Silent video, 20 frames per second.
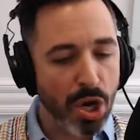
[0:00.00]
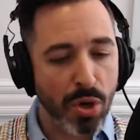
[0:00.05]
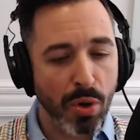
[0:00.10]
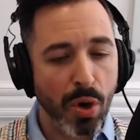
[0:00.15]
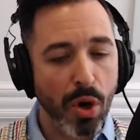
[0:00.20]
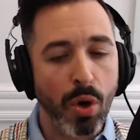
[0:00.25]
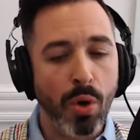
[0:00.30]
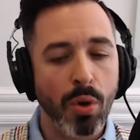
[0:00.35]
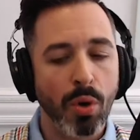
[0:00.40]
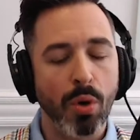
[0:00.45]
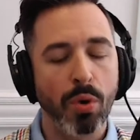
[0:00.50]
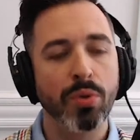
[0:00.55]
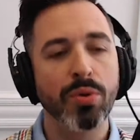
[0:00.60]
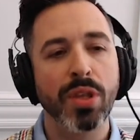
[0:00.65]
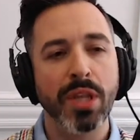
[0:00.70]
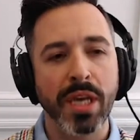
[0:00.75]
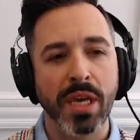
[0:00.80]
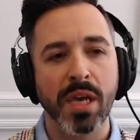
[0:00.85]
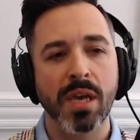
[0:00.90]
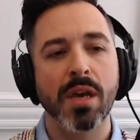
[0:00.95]
No,
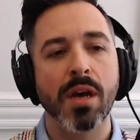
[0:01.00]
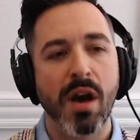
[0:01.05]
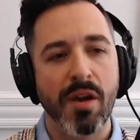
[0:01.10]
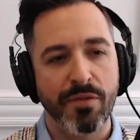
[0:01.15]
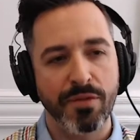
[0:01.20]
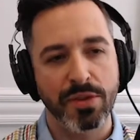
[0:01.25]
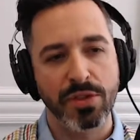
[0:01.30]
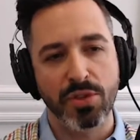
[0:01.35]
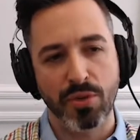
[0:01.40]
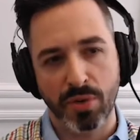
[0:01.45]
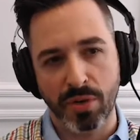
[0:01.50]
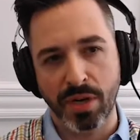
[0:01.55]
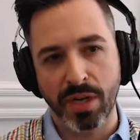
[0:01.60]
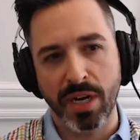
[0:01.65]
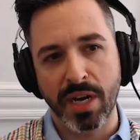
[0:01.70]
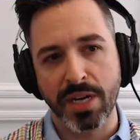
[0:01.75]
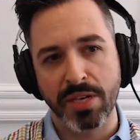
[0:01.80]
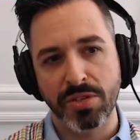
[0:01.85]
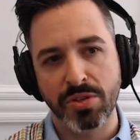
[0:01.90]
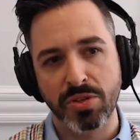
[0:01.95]
only conference
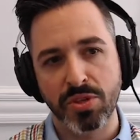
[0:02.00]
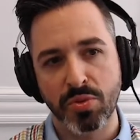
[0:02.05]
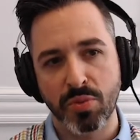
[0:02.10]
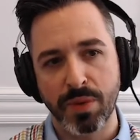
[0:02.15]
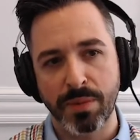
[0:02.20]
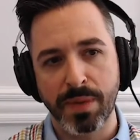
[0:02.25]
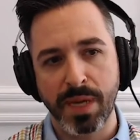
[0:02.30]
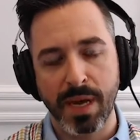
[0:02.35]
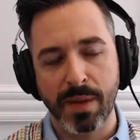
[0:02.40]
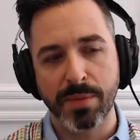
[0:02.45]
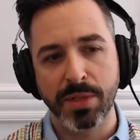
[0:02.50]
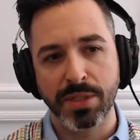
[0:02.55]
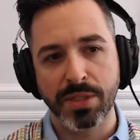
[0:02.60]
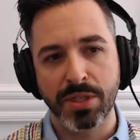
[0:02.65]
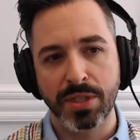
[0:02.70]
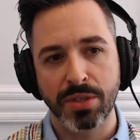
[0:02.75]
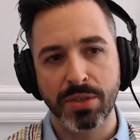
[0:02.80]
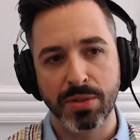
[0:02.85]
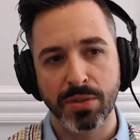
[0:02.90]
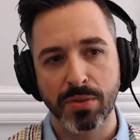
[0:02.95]
organizers would be able
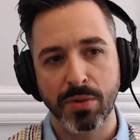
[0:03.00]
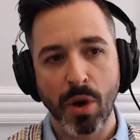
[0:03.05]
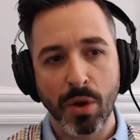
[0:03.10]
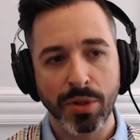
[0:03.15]
to,